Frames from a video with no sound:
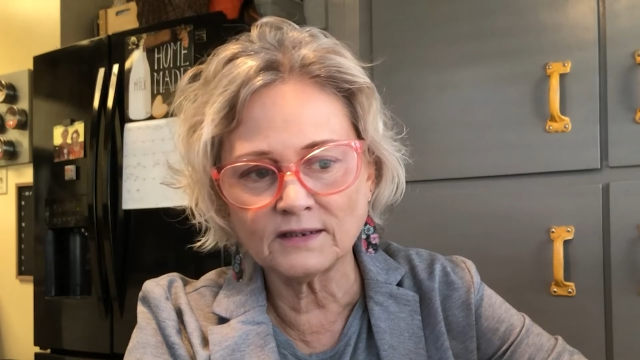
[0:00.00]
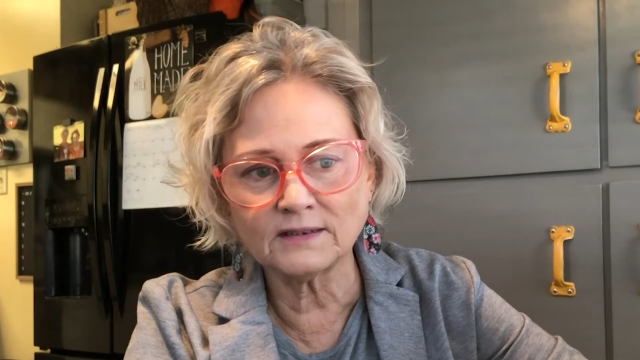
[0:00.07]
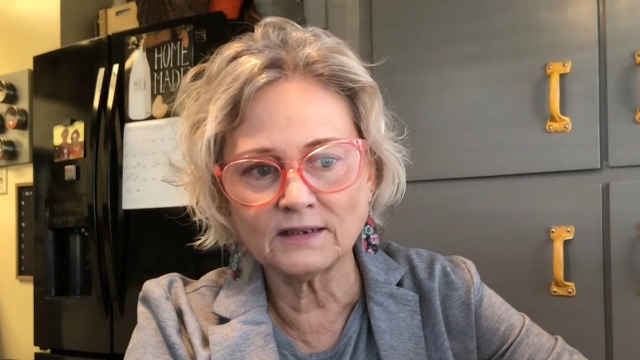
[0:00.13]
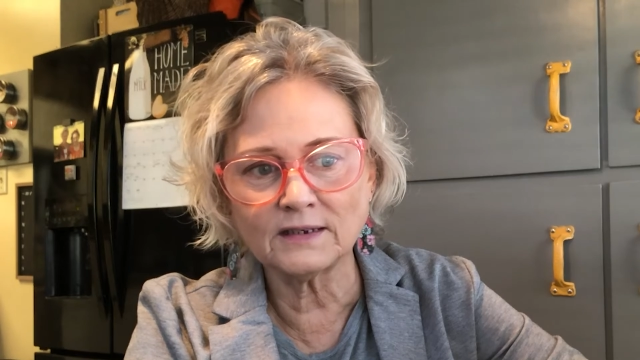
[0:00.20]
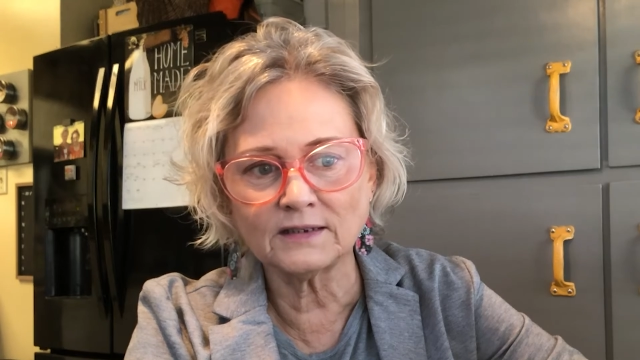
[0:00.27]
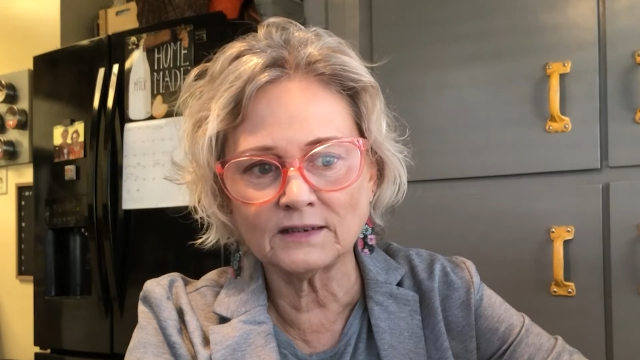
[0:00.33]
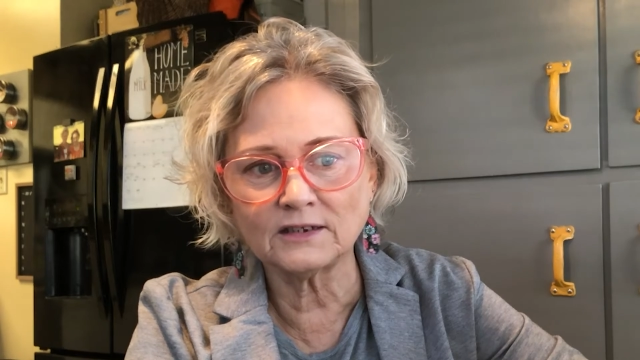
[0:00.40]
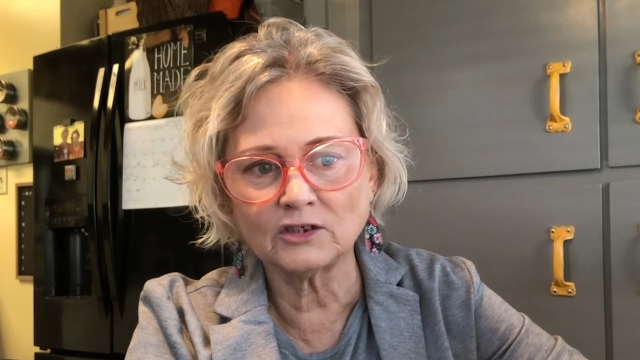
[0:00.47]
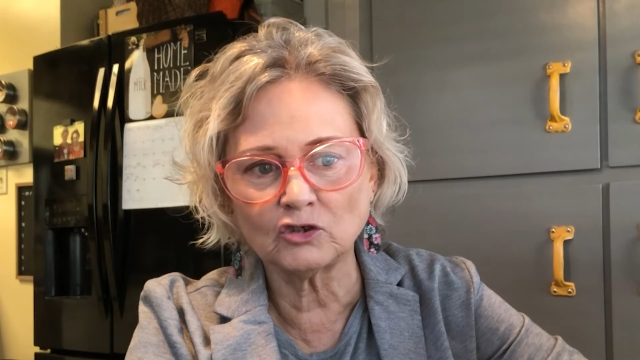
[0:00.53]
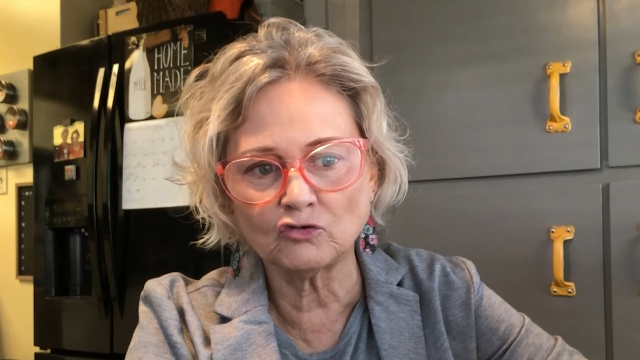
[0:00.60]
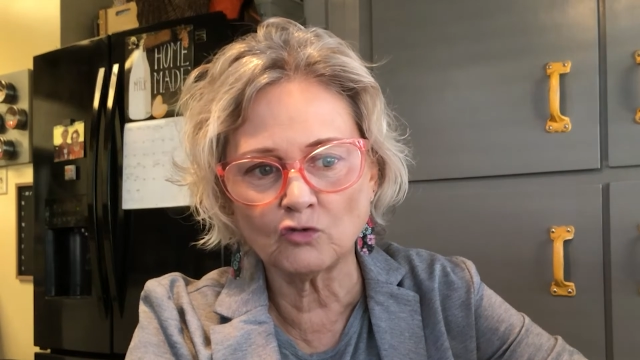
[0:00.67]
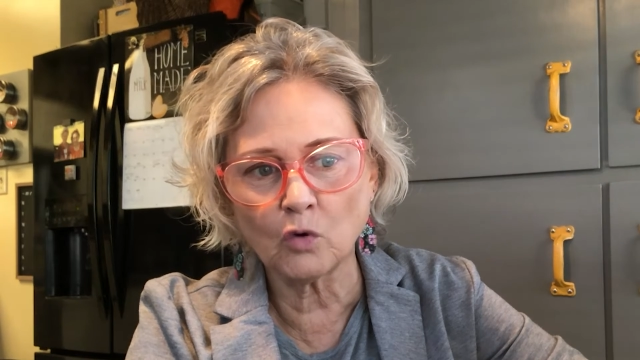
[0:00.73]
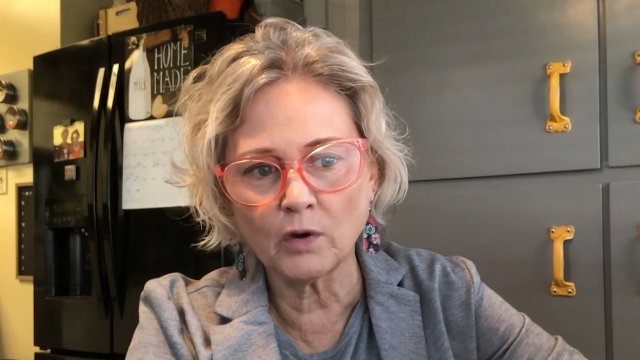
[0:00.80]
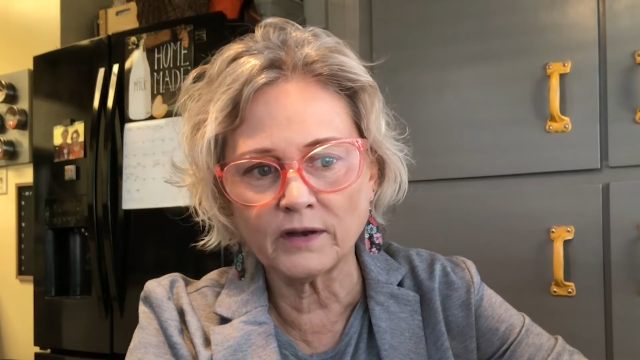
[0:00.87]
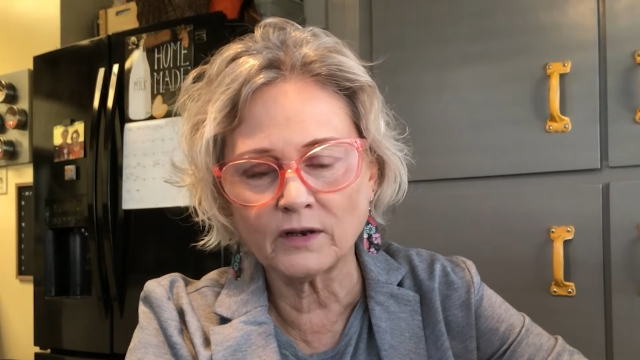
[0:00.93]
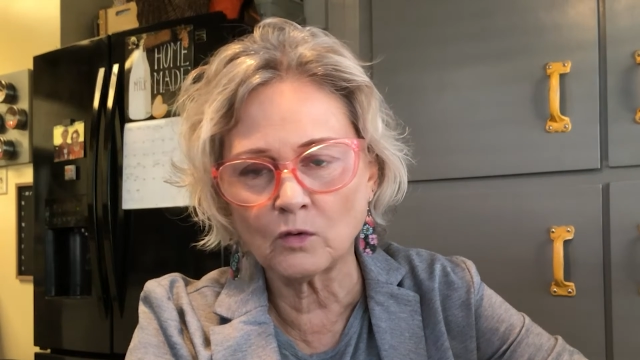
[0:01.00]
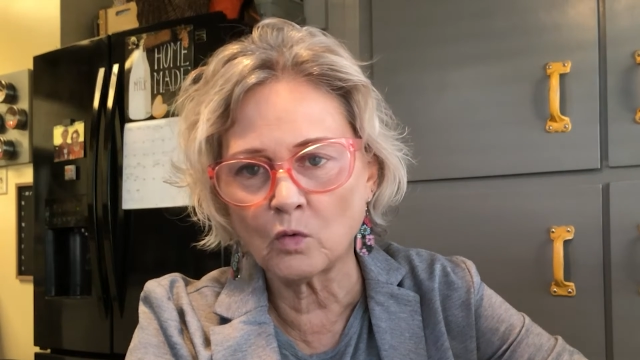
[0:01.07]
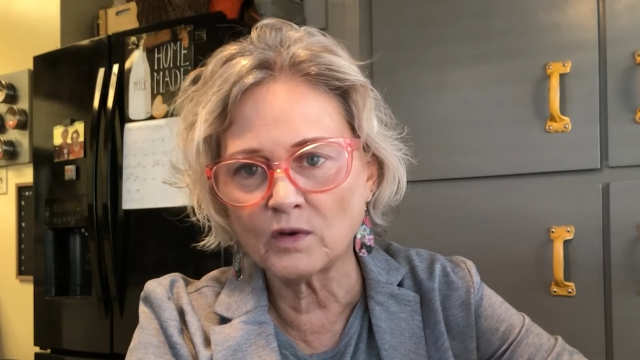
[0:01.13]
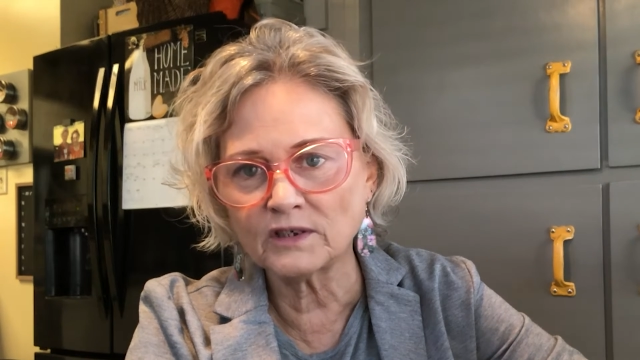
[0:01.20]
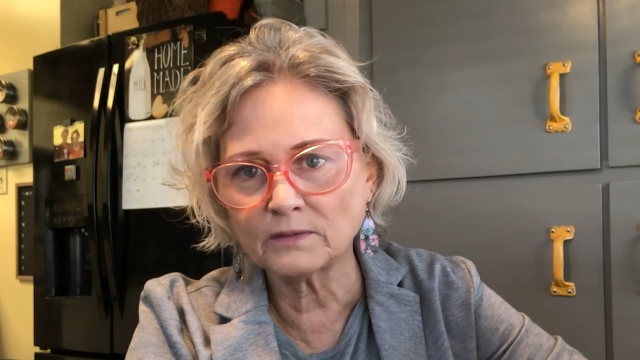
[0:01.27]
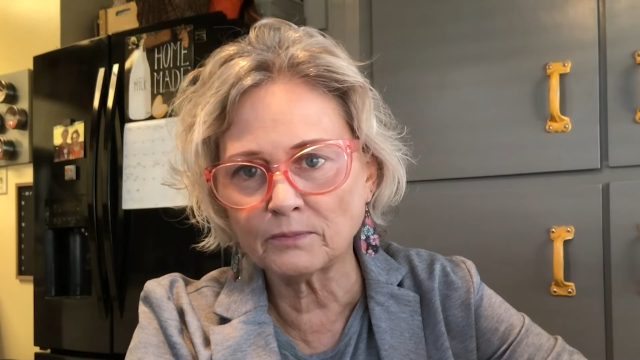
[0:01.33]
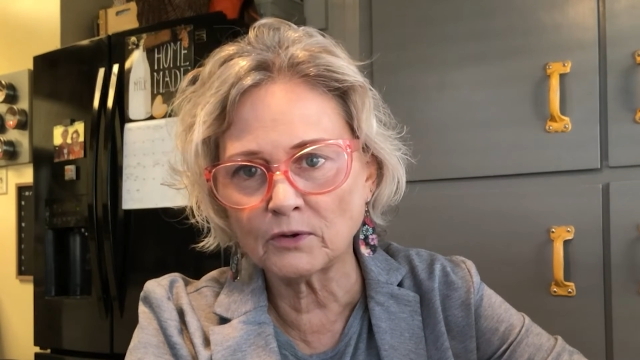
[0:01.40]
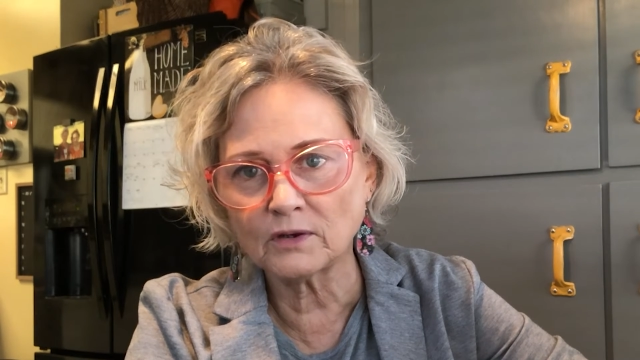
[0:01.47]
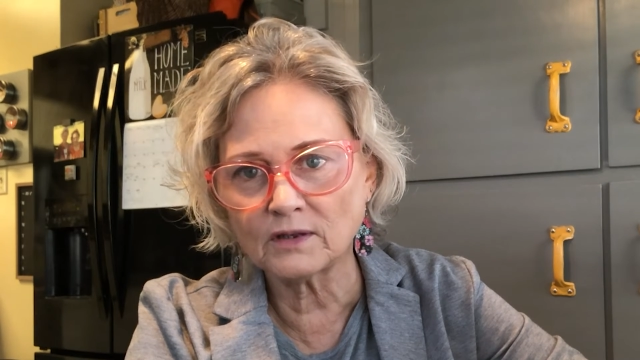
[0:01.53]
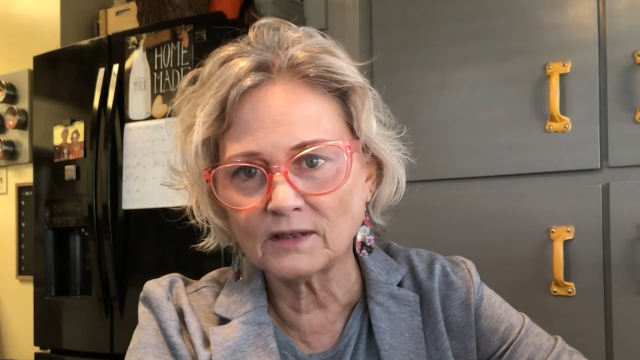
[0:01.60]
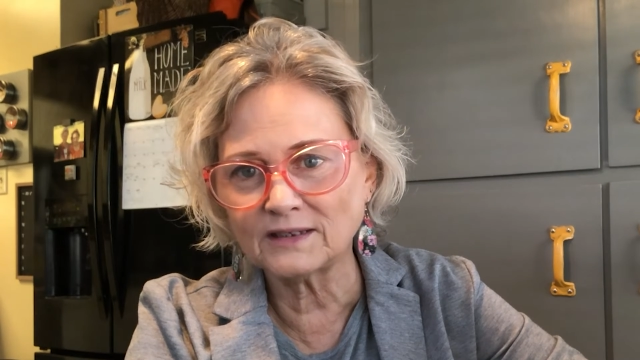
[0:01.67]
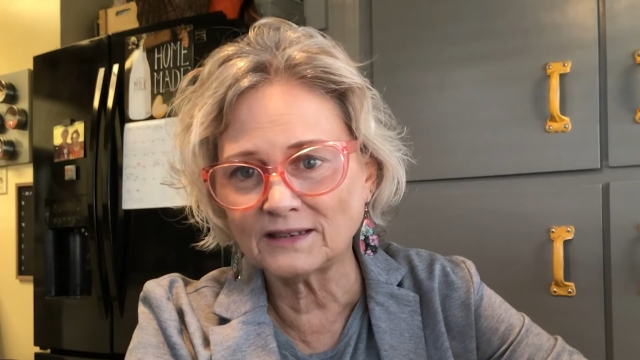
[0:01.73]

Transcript: see us destroyed and whispered